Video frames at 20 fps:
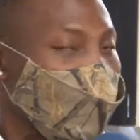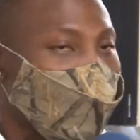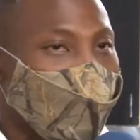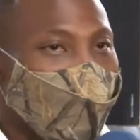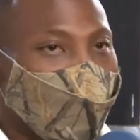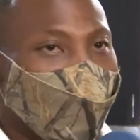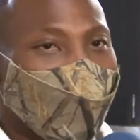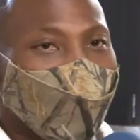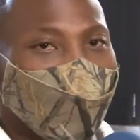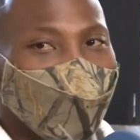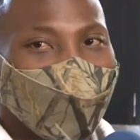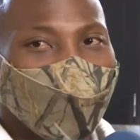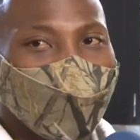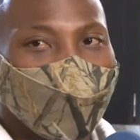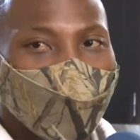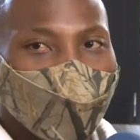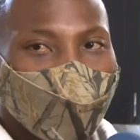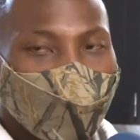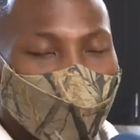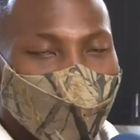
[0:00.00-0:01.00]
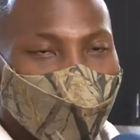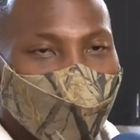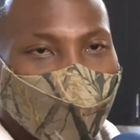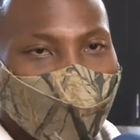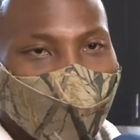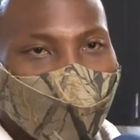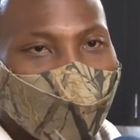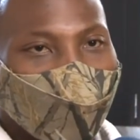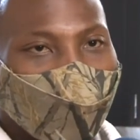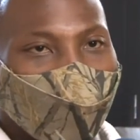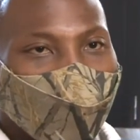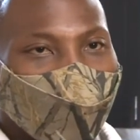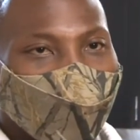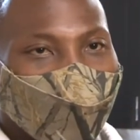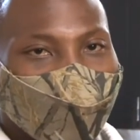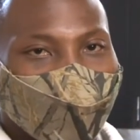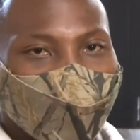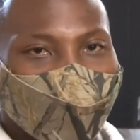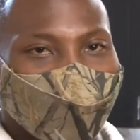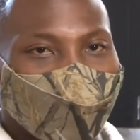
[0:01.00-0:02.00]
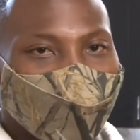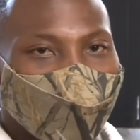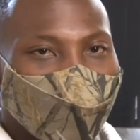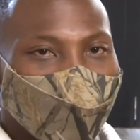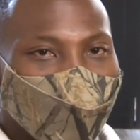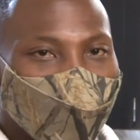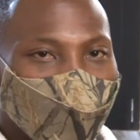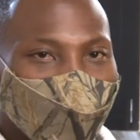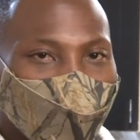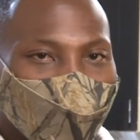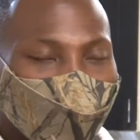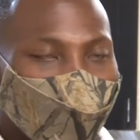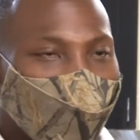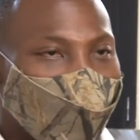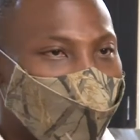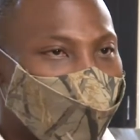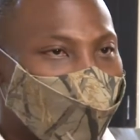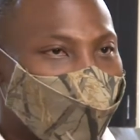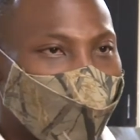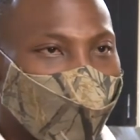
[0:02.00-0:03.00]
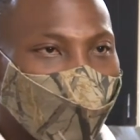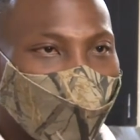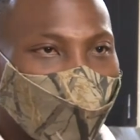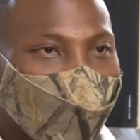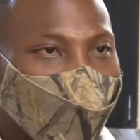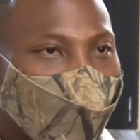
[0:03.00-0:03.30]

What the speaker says: So you need to make sure the guy is comfortable,